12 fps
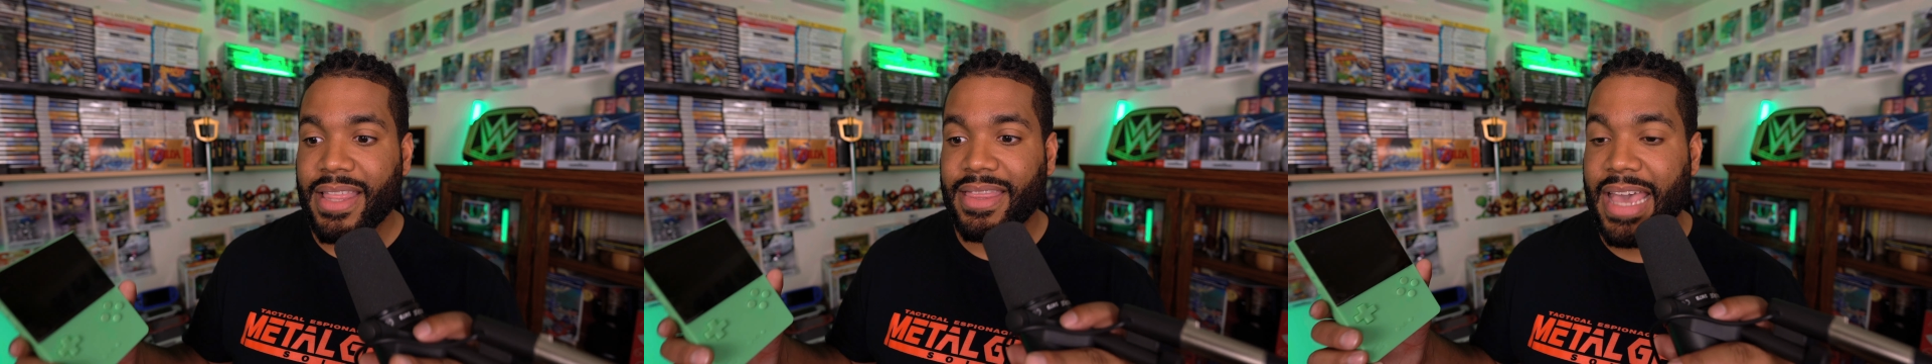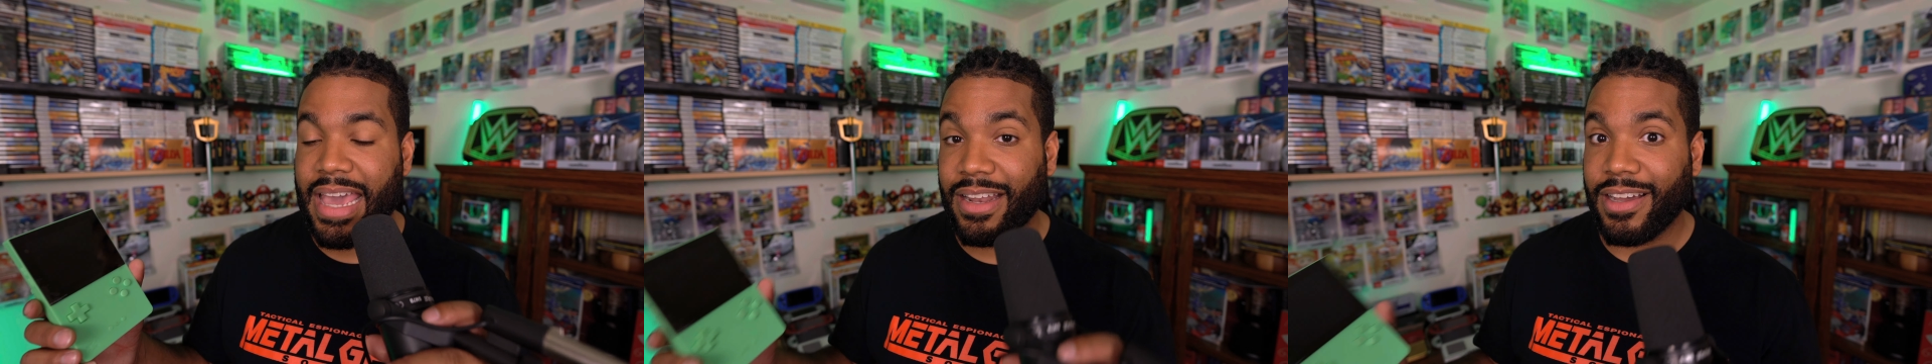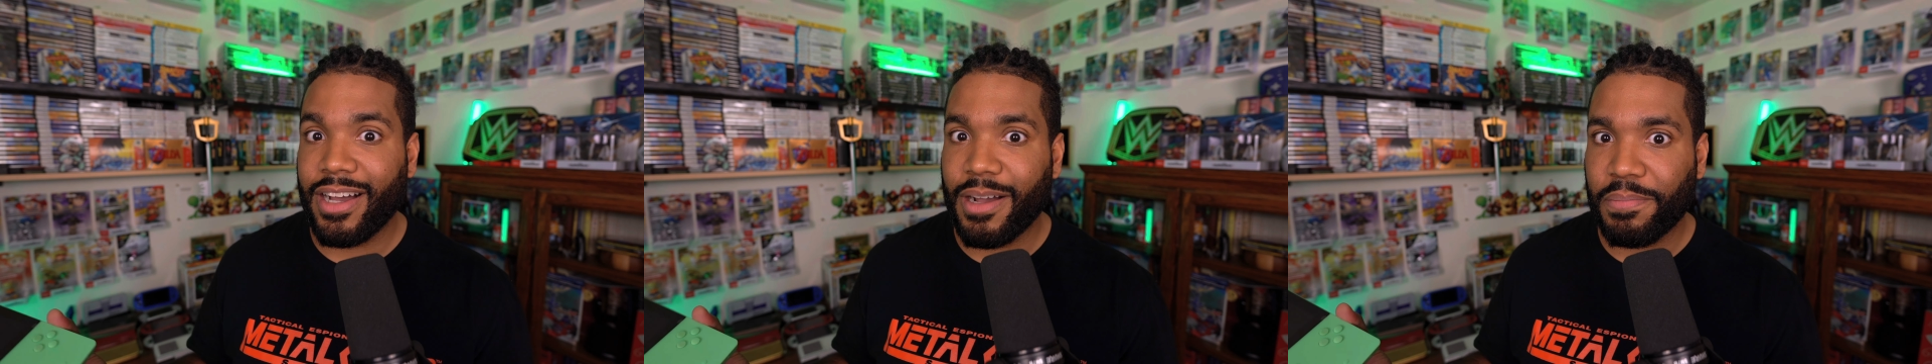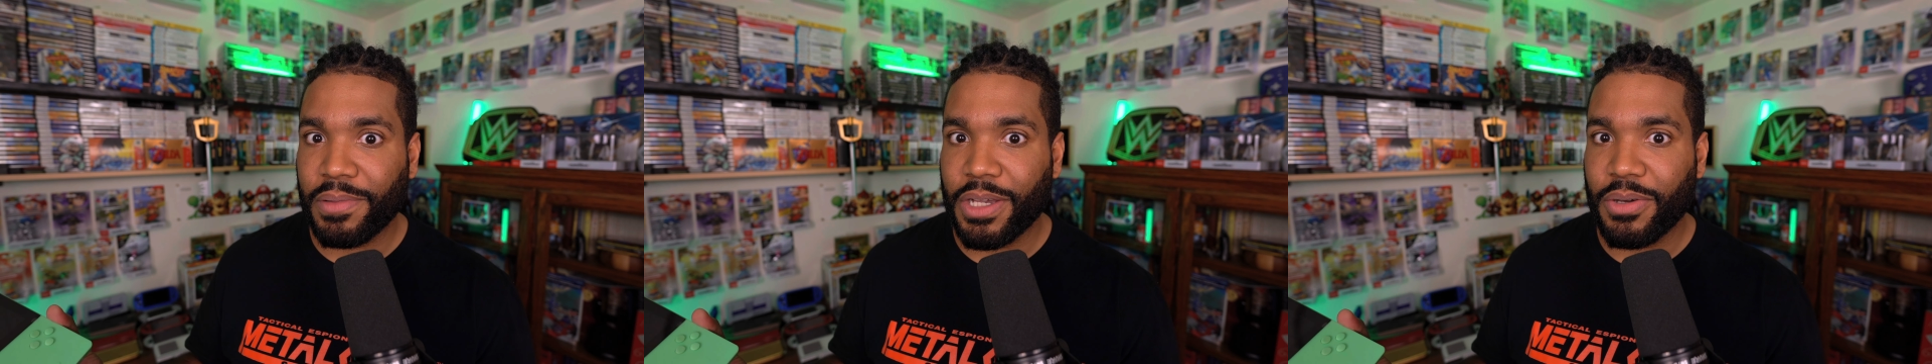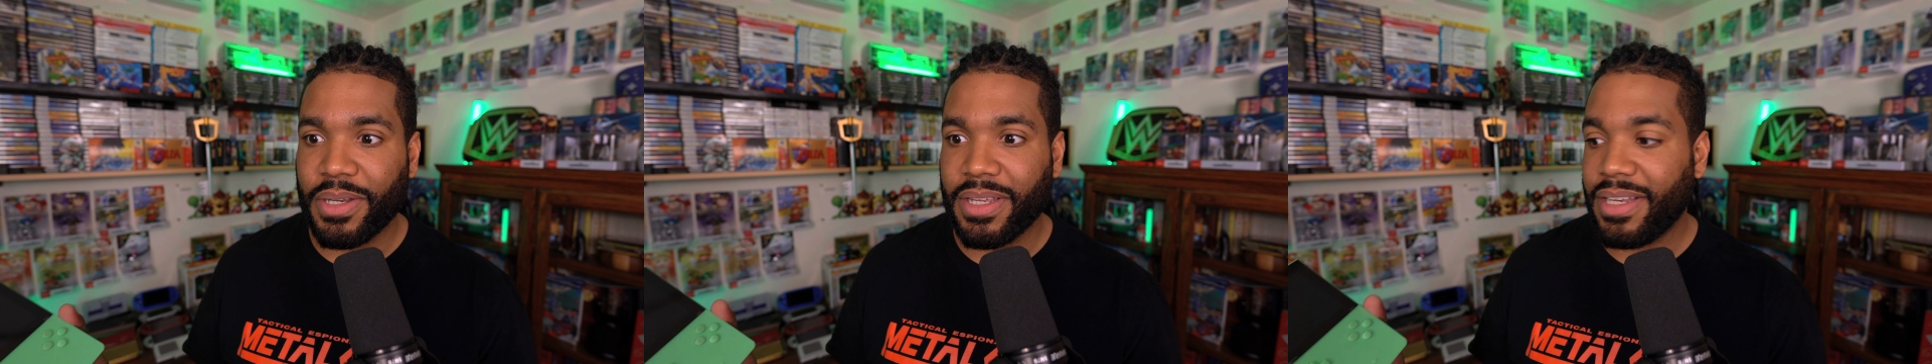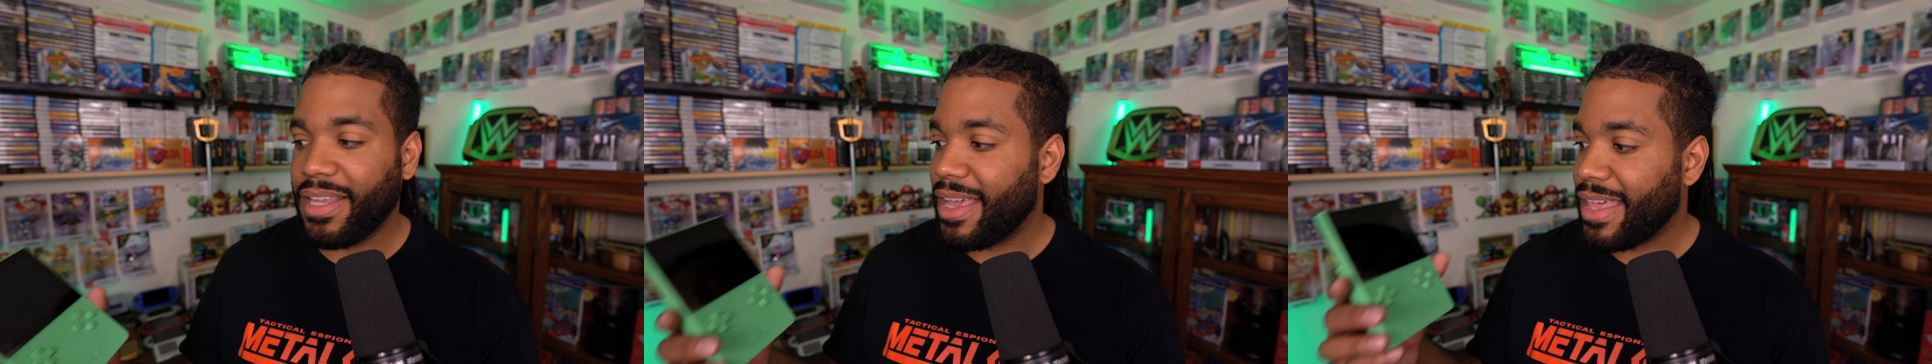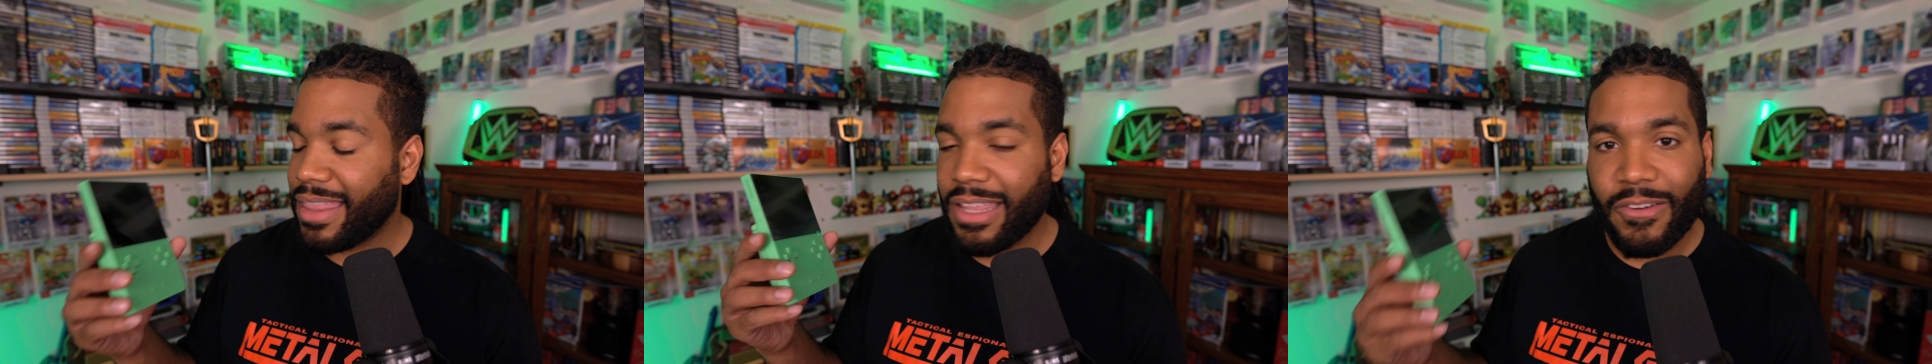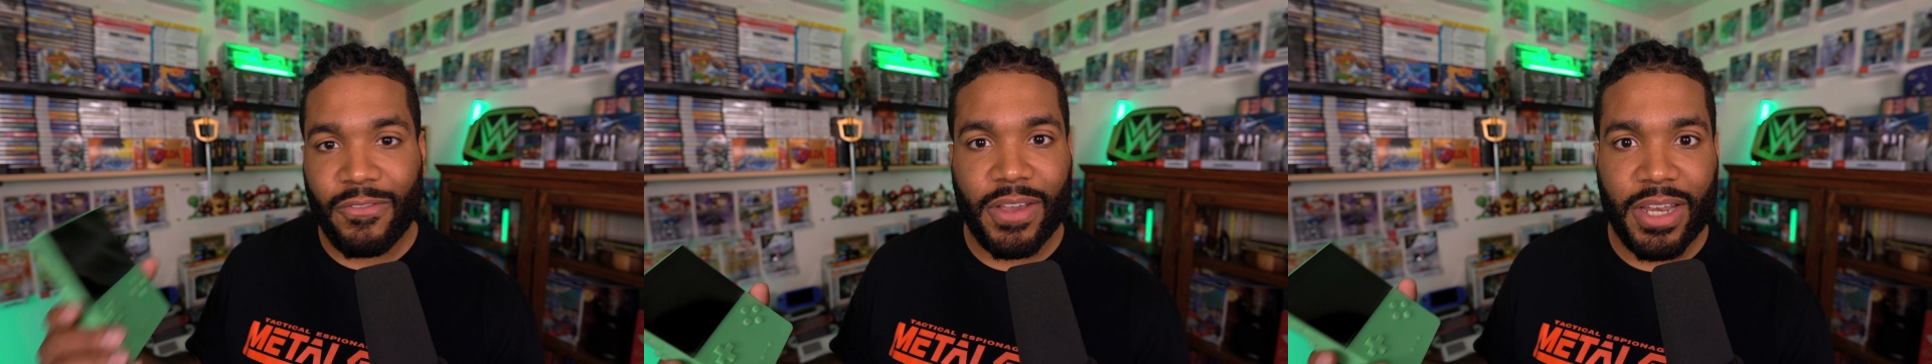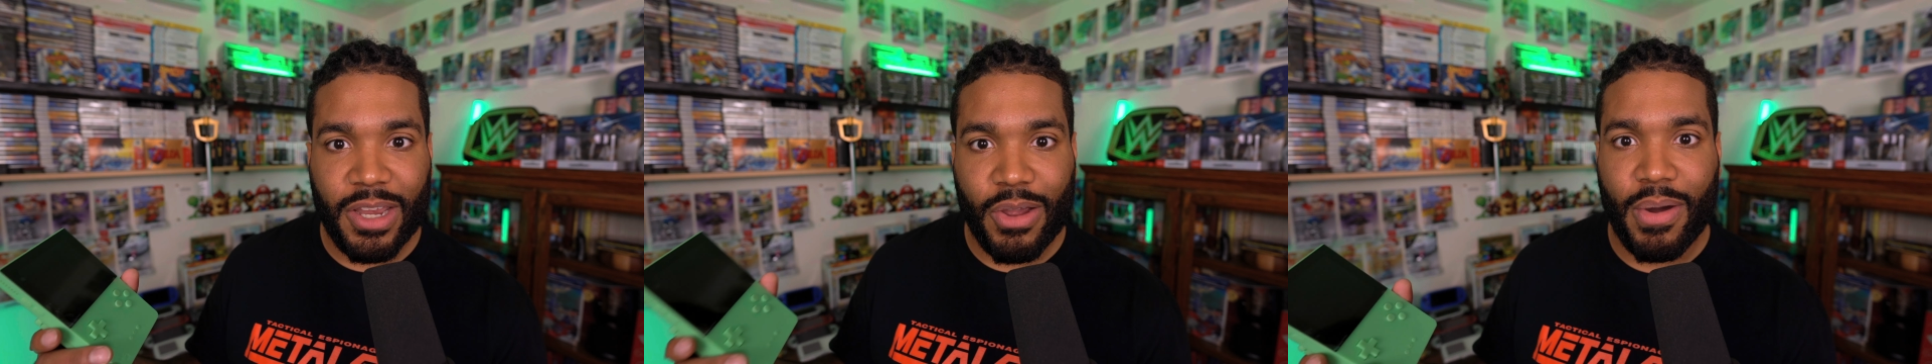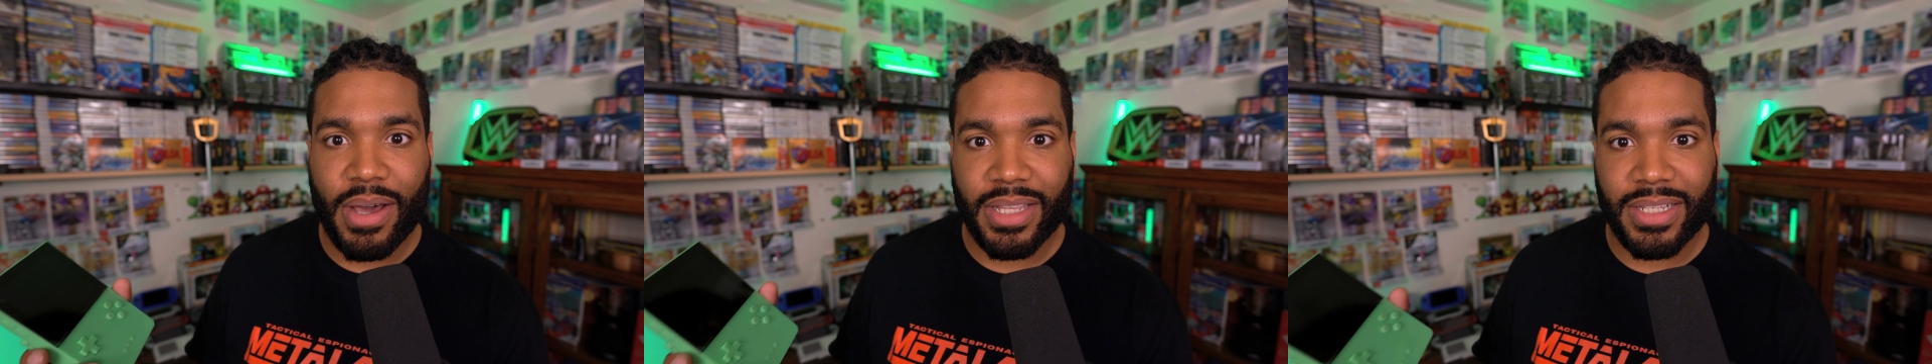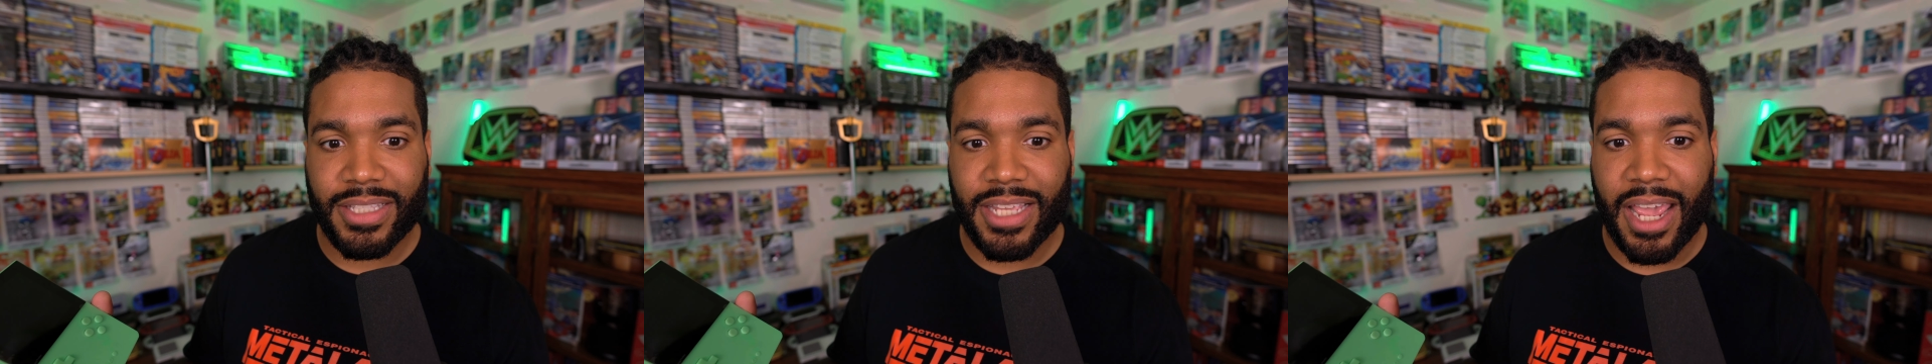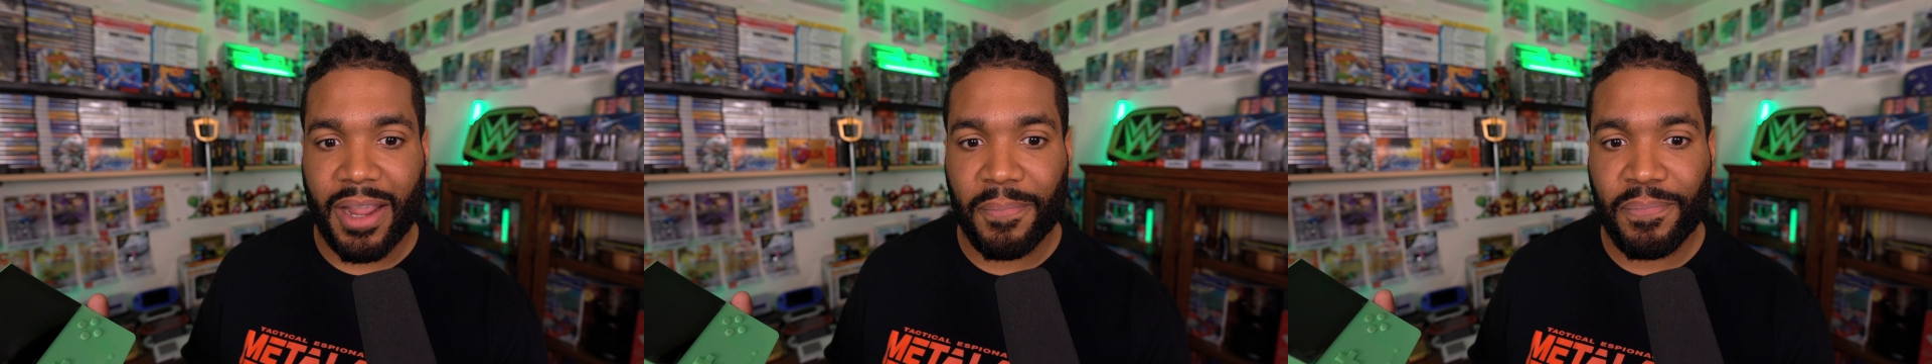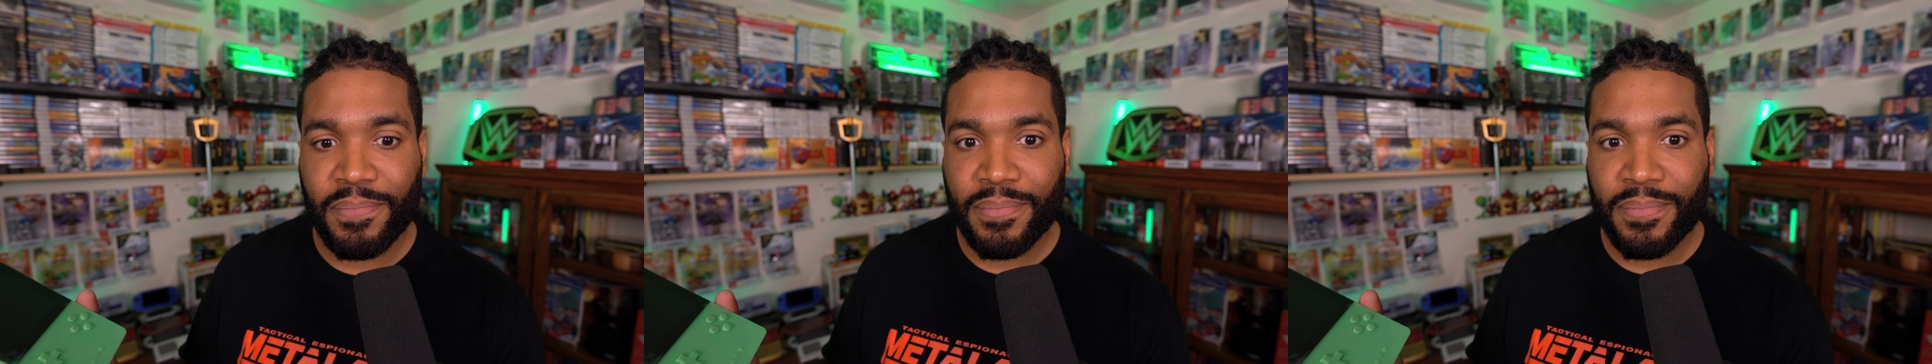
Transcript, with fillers: that uploaded their video on this thing.